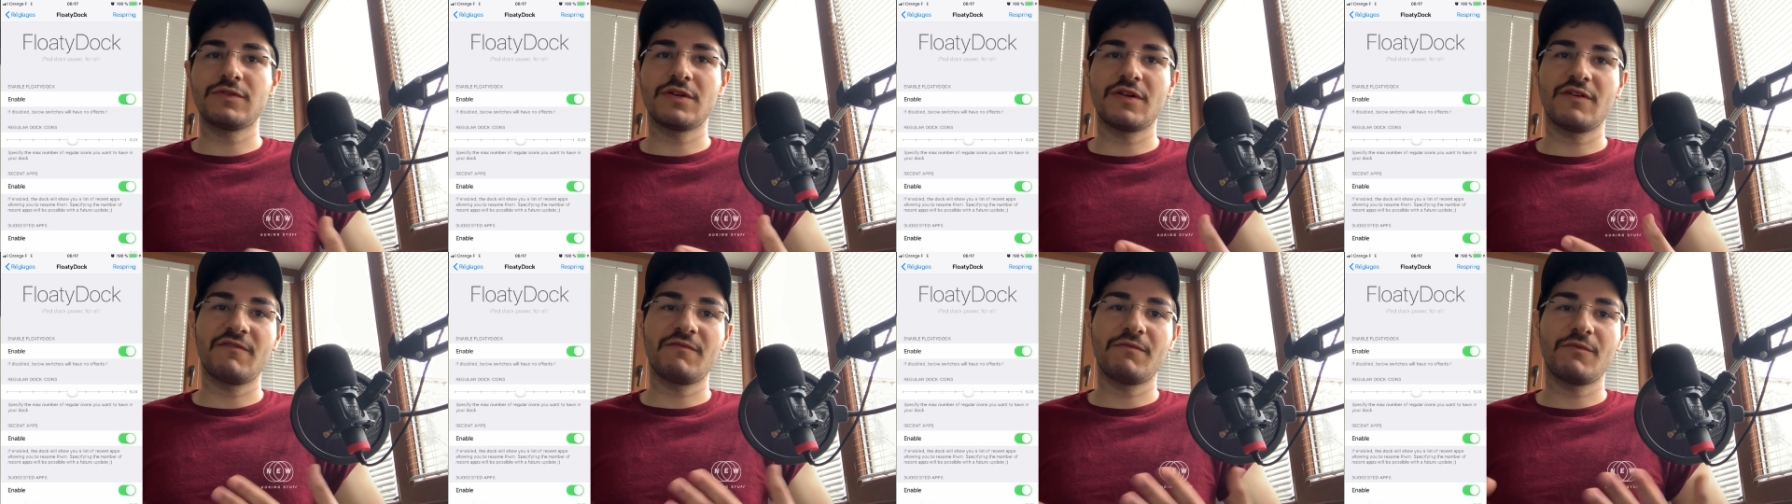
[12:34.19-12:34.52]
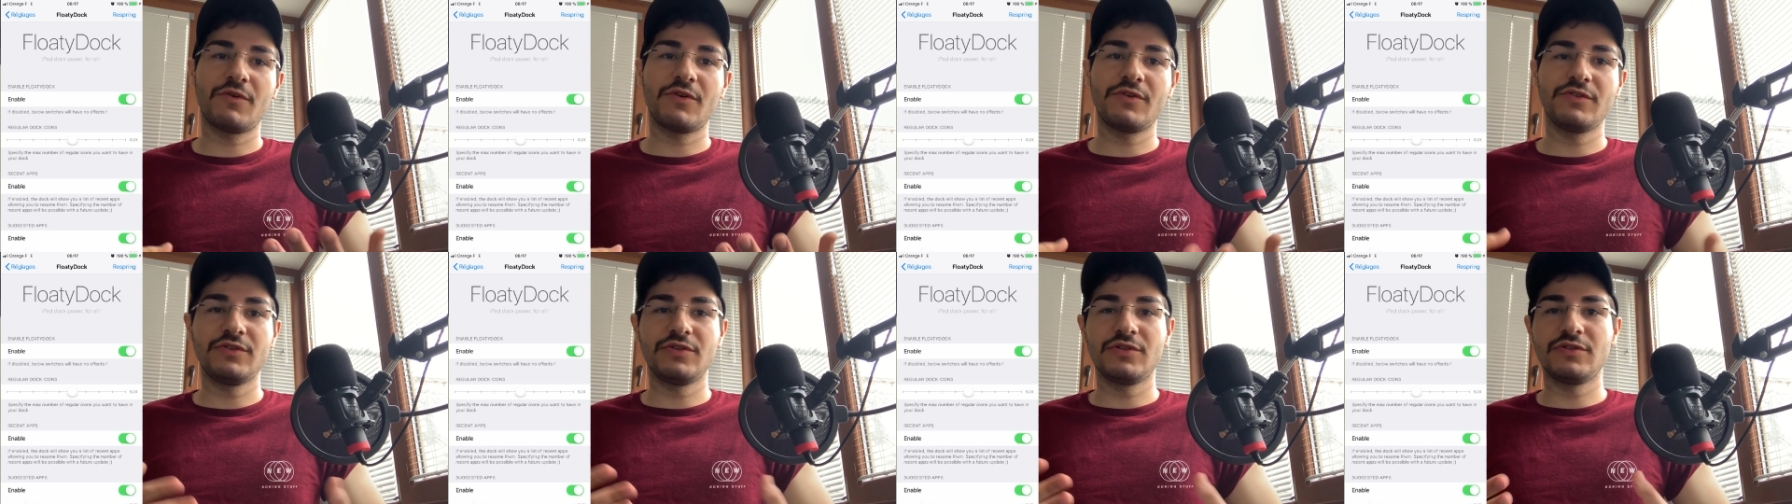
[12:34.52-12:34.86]
to have
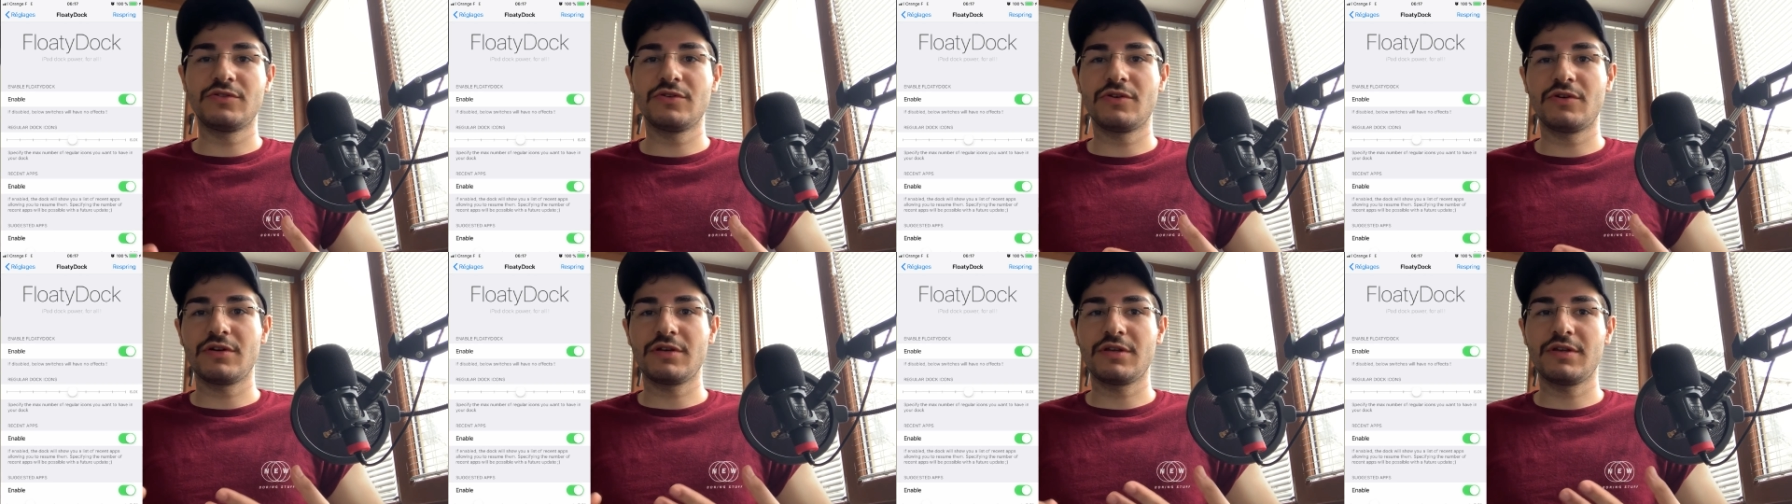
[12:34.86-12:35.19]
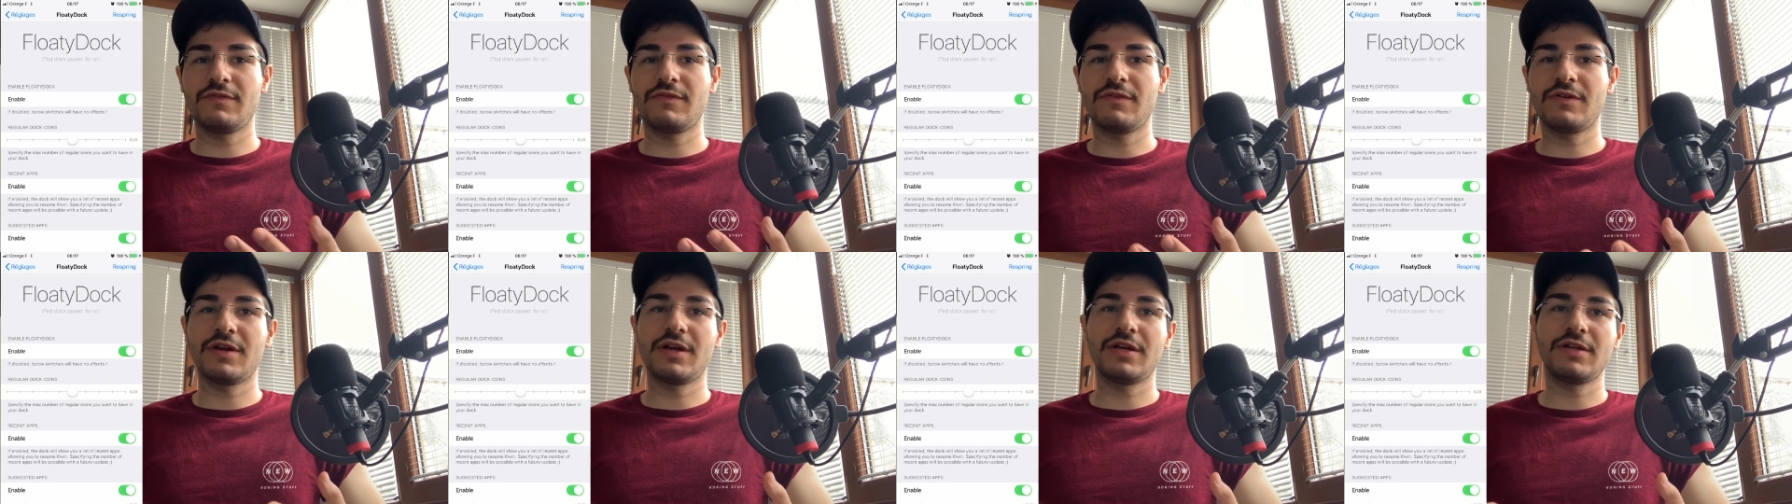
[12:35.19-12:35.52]
more in your dock,
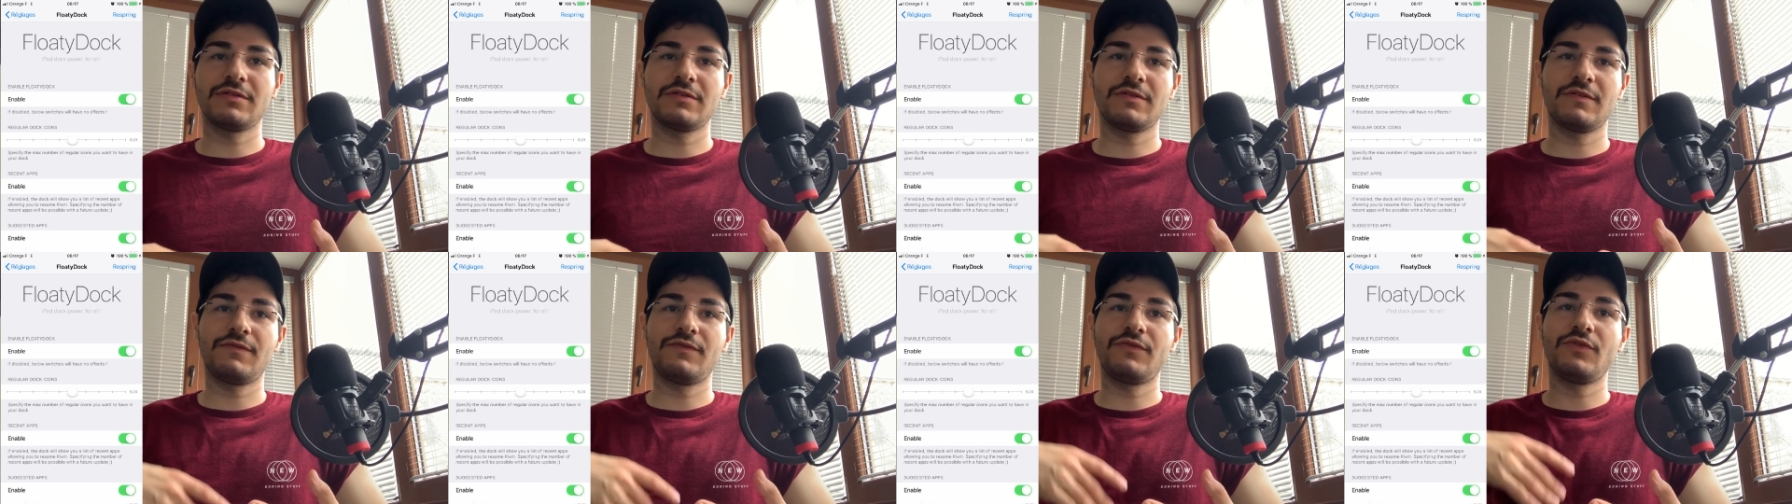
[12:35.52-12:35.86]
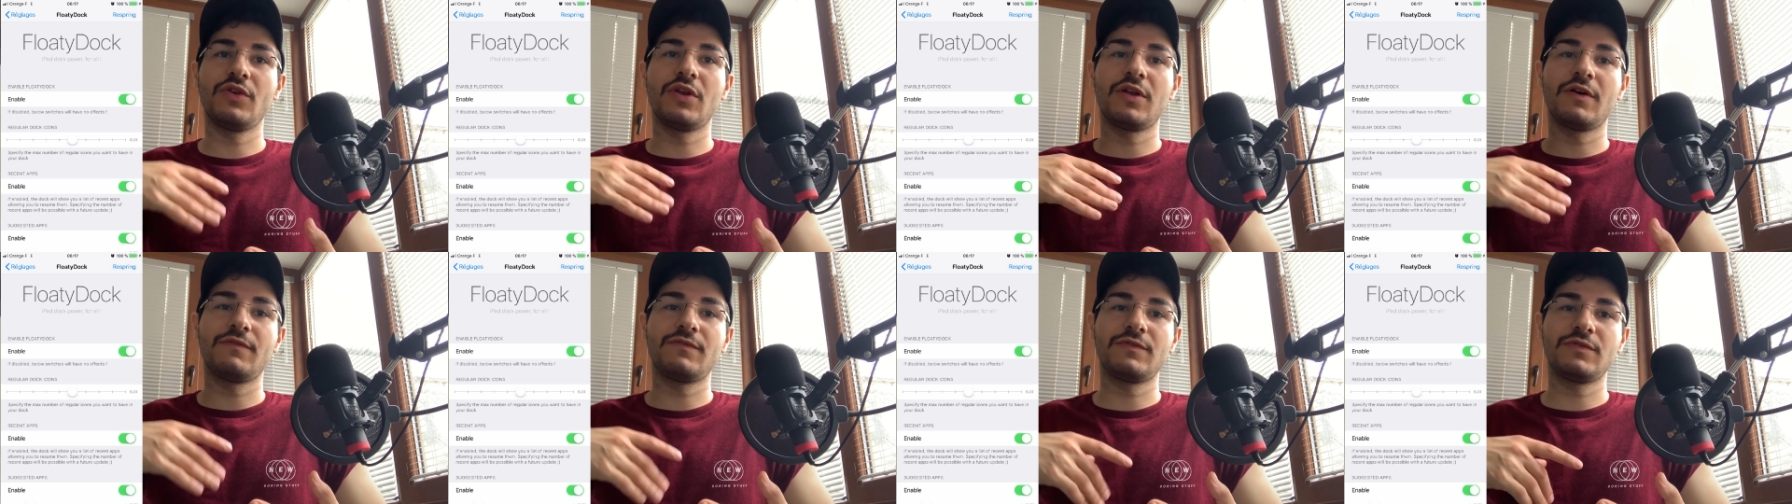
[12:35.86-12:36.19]
if you like, if
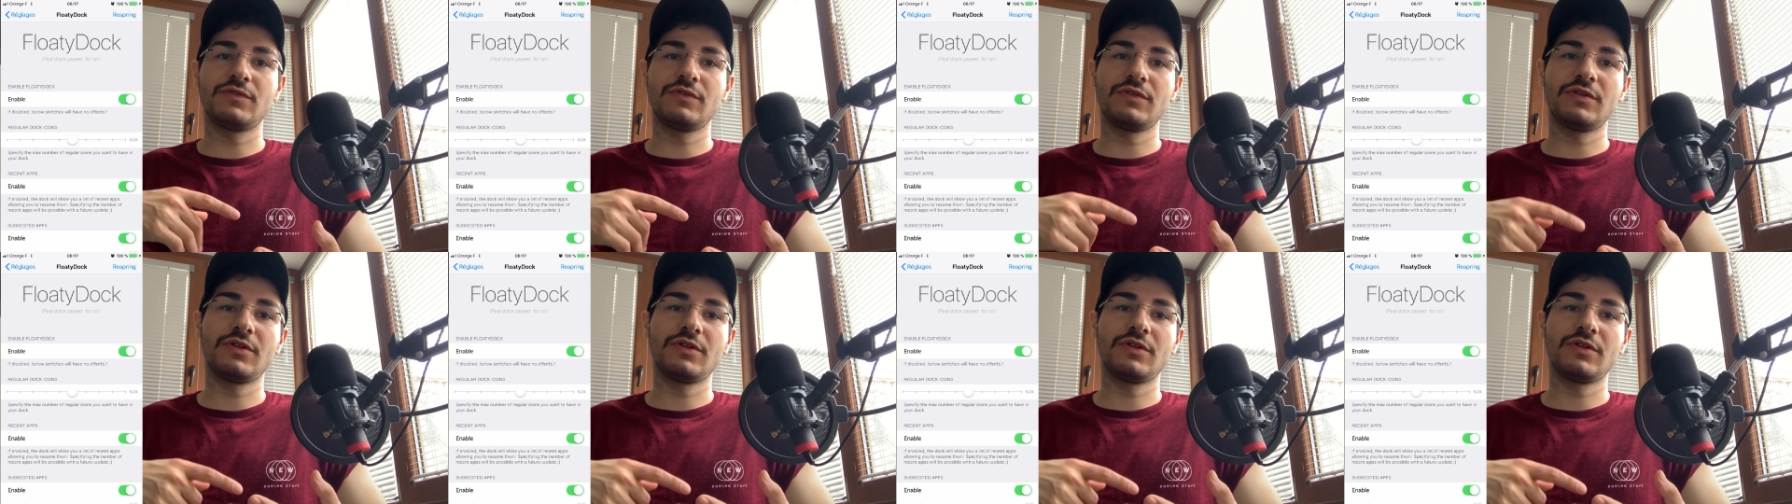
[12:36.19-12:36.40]
you love to,